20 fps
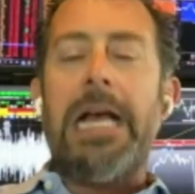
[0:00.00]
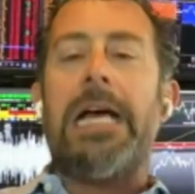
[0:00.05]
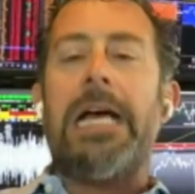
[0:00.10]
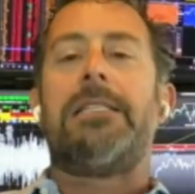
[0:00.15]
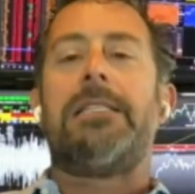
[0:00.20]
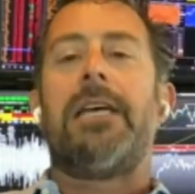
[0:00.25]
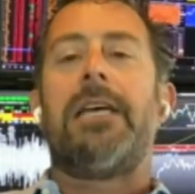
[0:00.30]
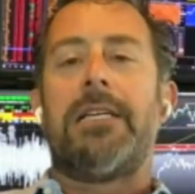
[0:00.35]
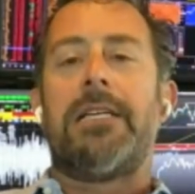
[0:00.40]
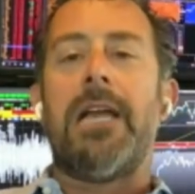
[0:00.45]

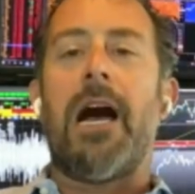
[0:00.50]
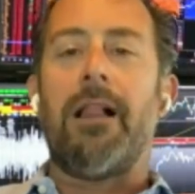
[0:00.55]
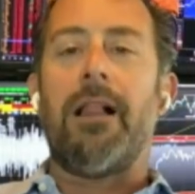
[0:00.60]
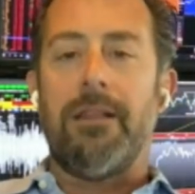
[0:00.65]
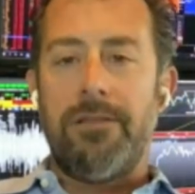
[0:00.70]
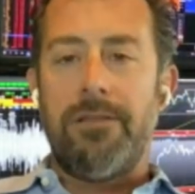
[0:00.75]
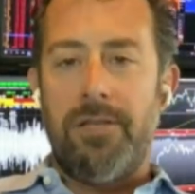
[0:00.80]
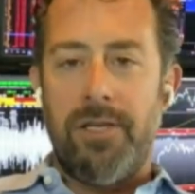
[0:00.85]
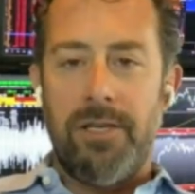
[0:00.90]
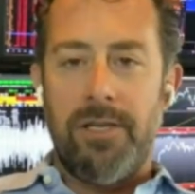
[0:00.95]
and
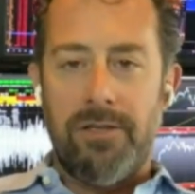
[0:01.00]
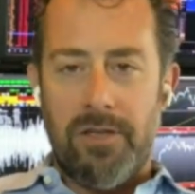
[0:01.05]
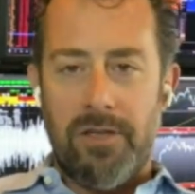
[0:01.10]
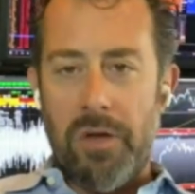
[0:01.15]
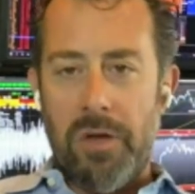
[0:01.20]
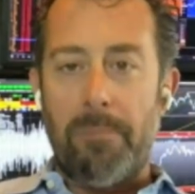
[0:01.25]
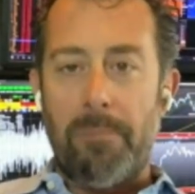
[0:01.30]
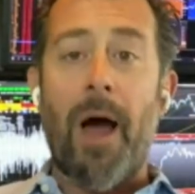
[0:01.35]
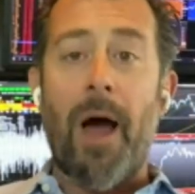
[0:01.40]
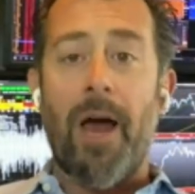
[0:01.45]
technology is
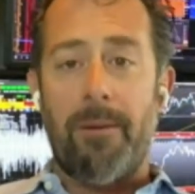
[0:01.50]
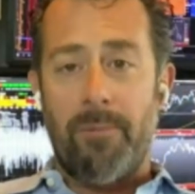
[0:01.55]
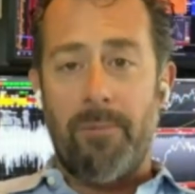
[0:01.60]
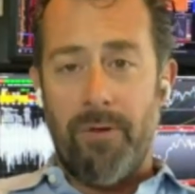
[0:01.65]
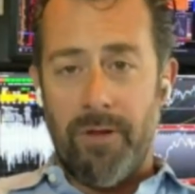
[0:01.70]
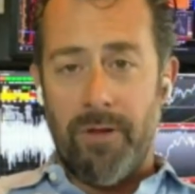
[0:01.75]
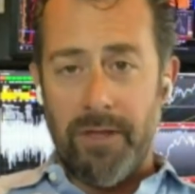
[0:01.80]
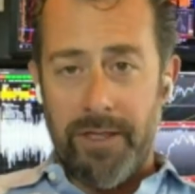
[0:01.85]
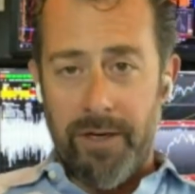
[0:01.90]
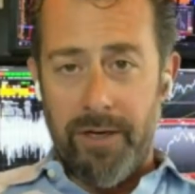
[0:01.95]
at the bottom
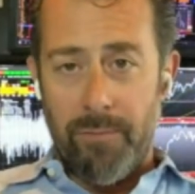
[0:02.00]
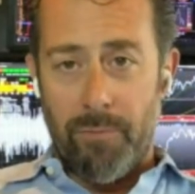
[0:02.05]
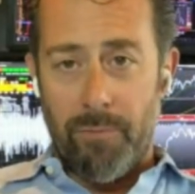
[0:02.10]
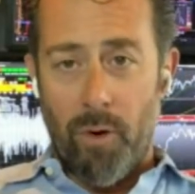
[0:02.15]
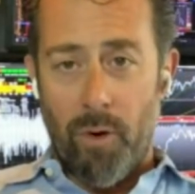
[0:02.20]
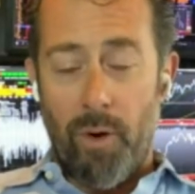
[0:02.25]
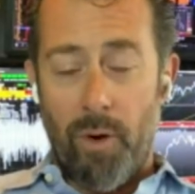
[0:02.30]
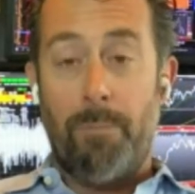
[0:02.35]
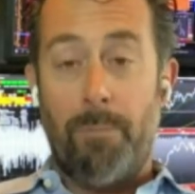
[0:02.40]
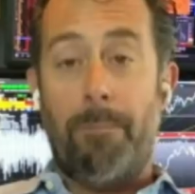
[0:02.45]
of the
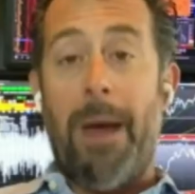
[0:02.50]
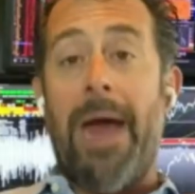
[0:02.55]
leaderboard,